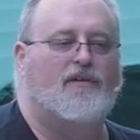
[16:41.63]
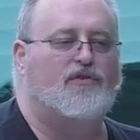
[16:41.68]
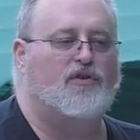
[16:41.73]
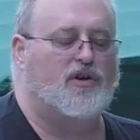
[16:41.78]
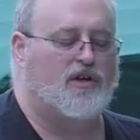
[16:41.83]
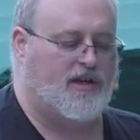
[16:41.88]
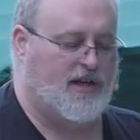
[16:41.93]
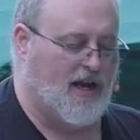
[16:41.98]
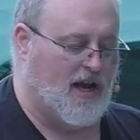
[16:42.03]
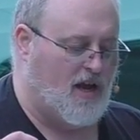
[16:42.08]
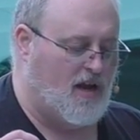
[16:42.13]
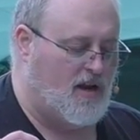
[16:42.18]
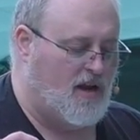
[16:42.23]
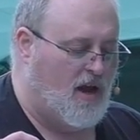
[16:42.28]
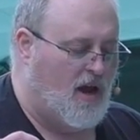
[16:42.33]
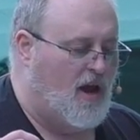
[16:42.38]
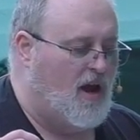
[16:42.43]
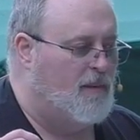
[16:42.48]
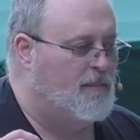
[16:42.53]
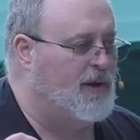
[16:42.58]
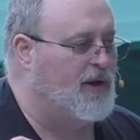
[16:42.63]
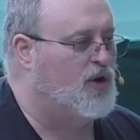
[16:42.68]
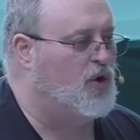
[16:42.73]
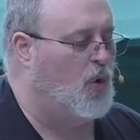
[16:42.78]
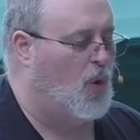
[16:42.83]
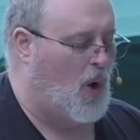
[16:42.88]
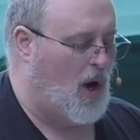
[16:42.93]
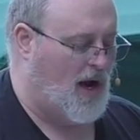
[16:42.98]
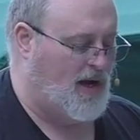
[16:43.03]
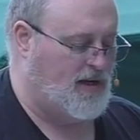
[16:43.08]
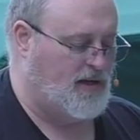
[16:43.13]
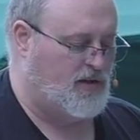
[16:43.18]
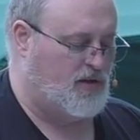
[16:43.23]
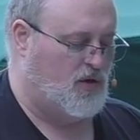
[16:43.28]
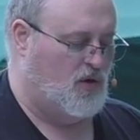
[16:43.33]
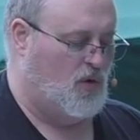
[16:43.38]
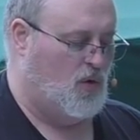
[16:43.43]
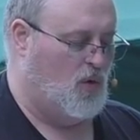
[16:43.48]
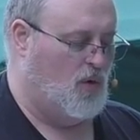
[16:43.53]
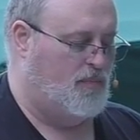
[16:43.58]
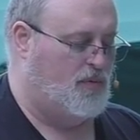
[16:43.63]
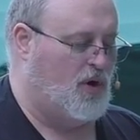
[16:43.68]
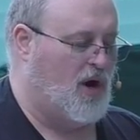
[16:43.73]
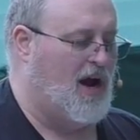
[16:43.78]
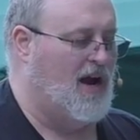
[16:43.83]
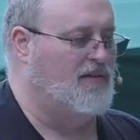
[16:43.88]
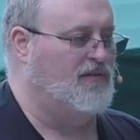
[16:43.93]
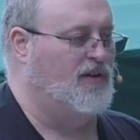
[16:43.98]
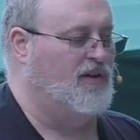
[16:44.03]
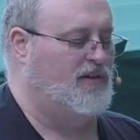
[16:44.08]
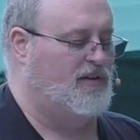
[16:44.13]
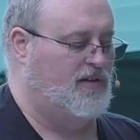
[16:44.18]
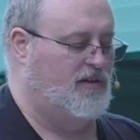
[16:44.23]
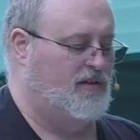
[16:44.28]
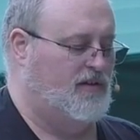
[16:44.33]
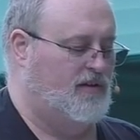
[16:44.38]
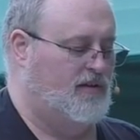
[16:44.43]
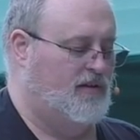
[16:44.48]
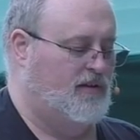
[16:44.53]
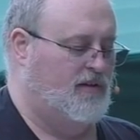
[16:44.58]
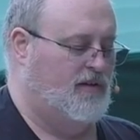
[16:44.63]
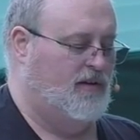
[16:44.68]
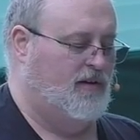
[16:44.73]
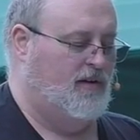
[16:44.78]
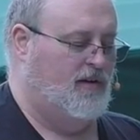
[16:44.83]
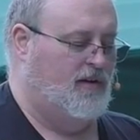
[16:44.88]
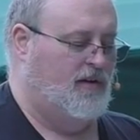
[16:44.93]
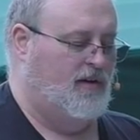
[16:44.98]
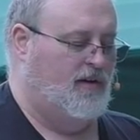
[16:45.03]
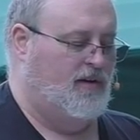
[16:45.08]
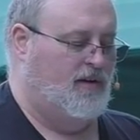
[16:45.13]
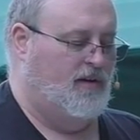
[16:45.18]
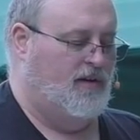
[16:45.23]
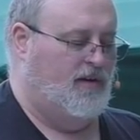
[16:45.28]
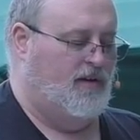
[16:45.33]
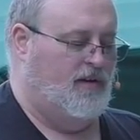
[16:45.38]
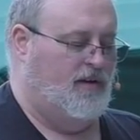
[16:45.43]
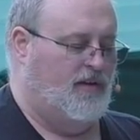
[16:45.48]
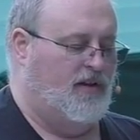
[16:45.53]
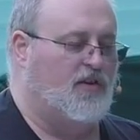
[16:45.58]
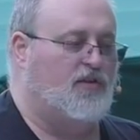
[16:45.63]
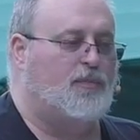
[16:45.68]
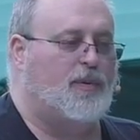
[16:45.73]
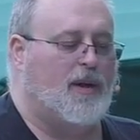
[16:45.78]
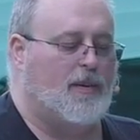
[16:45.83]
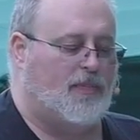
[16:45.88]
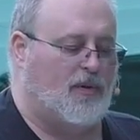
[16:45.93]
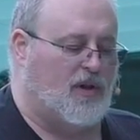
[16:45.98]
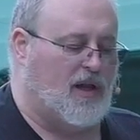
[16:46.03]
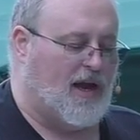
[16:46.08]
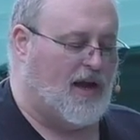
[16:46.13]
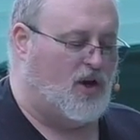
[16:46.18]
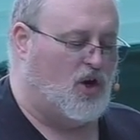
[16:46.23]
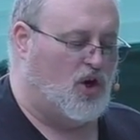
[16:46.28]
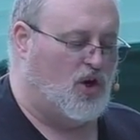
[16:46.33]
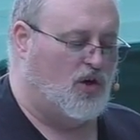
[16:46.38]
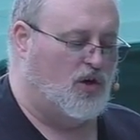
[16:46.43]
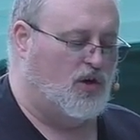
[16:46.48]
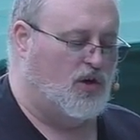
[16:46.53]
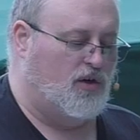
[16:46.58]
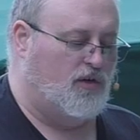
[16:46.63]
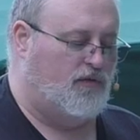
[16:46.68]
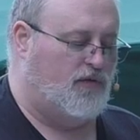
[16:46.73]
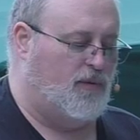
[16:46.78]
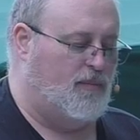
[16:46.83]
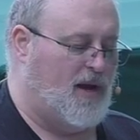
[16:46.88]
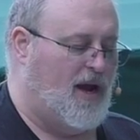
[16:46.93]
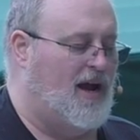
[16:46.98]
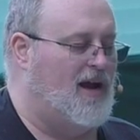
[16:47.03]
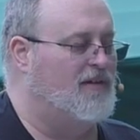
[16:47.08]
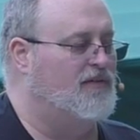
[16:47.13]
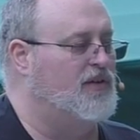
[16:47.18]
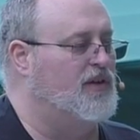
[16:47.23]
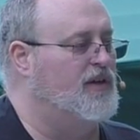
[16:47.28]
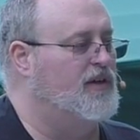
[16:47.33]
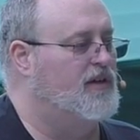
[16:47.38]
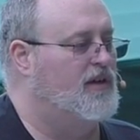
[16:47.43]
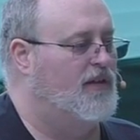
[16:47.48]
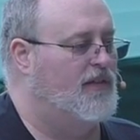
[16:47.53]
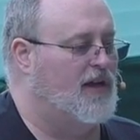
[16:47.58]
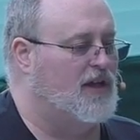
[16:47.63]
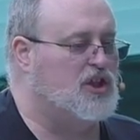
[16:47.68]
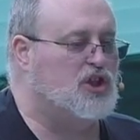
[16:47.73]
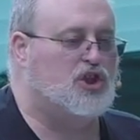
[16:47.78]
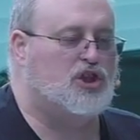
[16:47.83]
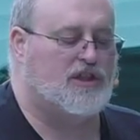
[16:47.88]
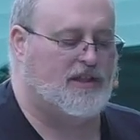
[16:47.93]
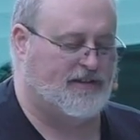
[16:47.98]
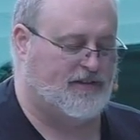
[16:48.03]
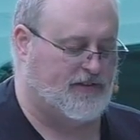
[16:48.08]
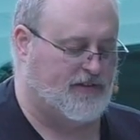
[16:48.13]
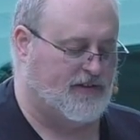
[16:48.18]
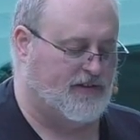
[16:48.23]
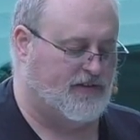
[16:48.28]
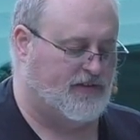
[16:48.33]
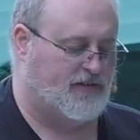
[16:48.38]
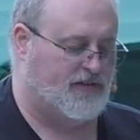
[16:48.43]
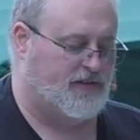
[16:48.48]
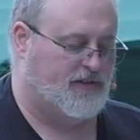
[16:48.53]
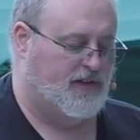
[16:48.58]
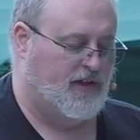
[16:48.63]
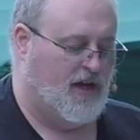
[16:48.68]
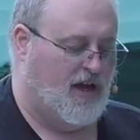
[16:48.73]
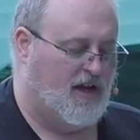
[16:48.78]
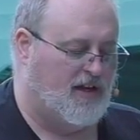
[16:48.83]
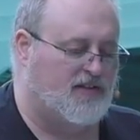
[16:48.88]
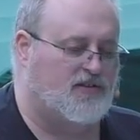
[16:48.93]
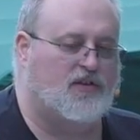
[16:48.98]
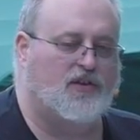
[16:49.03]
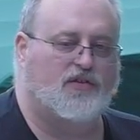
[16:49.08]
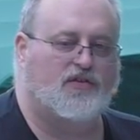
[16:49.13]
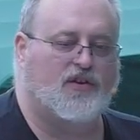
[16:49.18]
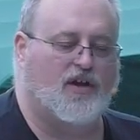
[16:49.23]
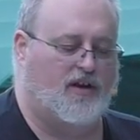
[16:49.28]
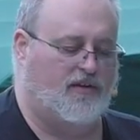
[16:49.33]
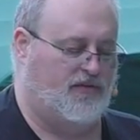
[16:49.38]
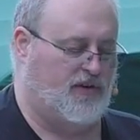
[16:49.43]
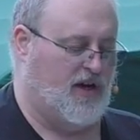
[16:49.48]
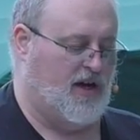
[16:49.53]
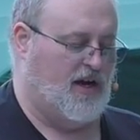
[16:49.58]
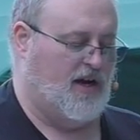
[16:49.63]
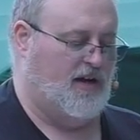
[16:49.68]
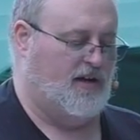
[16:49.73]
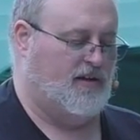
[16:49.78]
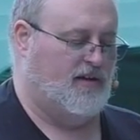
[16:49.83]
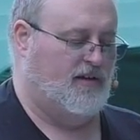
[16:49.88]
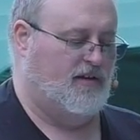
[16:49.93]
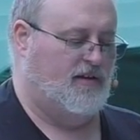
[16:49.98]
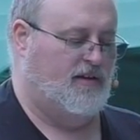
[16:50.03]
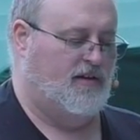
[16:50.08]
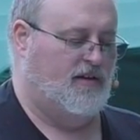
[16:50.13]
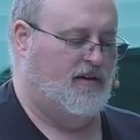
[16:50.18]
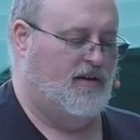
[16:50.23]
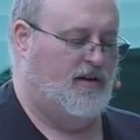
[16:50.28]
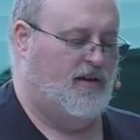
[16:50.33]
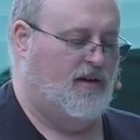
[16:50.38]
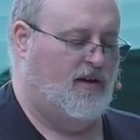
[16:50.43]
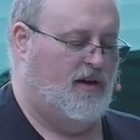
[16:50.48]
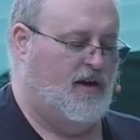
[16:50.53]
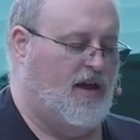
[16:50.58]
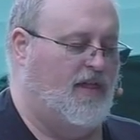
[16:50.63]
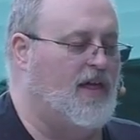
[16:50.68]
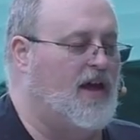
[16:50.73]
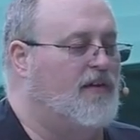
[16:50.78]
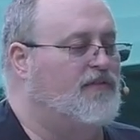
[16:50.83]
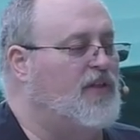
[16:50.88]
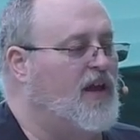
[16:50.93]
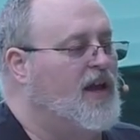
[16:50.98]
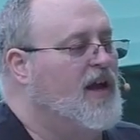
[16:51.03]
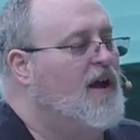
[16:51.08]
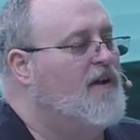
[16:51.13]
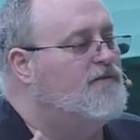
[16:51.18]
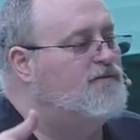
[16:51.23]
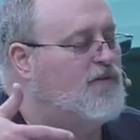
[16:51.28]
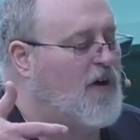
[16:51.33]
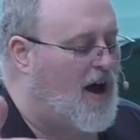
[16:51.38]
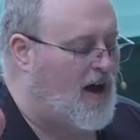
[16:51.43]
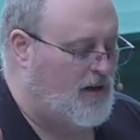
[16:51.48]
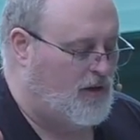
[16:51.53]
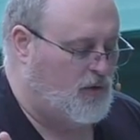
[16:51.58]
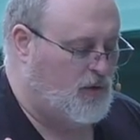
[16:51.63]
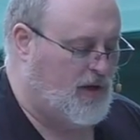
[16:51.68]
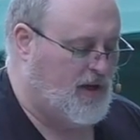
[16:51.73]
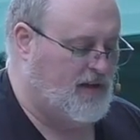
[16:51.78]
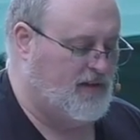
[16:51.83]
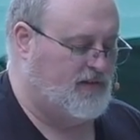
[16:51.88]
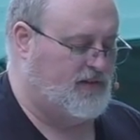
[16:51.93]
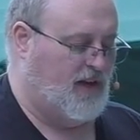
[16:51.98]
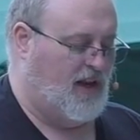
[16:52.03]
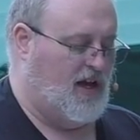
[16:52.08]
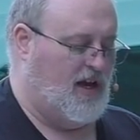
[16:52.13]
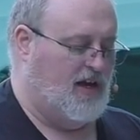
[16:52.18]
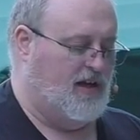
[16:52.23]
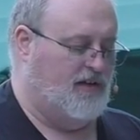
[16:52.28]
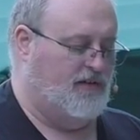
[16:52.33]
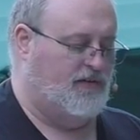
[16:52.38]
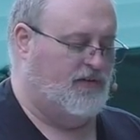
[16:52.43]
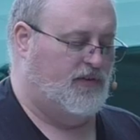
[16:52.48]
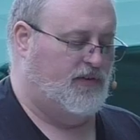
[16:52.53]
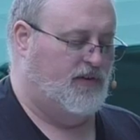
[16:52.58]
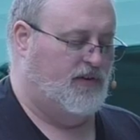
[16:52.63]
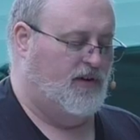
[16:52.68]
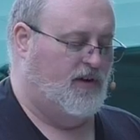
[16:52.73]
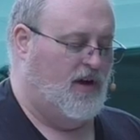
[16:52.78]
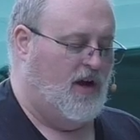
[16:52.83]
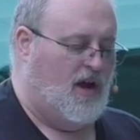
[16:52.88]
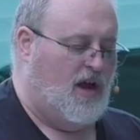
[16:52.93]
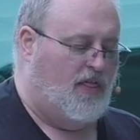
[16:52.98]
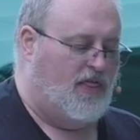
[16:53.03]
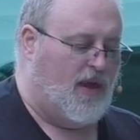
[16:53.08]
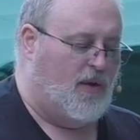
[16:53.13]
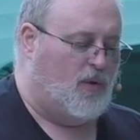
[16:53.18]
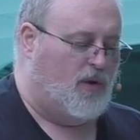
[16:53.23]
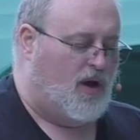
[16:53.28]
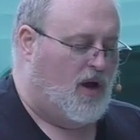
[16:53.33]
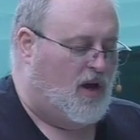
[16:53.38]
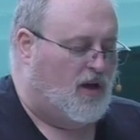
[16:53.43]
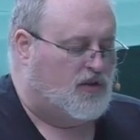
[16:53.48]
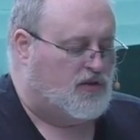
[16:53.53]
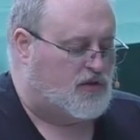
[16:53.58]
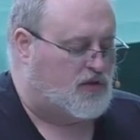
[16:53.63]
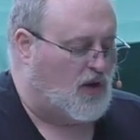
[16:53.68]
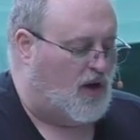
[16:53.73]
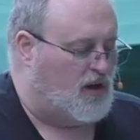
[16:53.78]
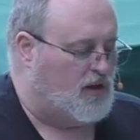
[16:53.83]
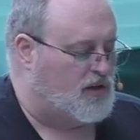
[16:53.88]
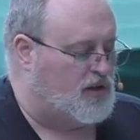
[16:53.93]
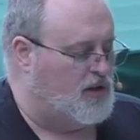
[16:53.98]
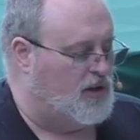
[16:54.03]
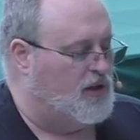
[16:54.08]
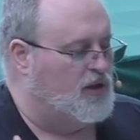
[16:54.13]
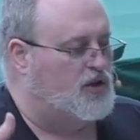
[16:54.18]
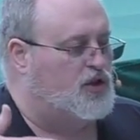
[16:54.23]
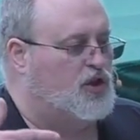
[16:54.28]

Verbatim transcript: But when he comes up from that water, they had the unmistakable signs that this man was unique and this man was special. And from that moment on, Jesus' life would never again be quiet or private.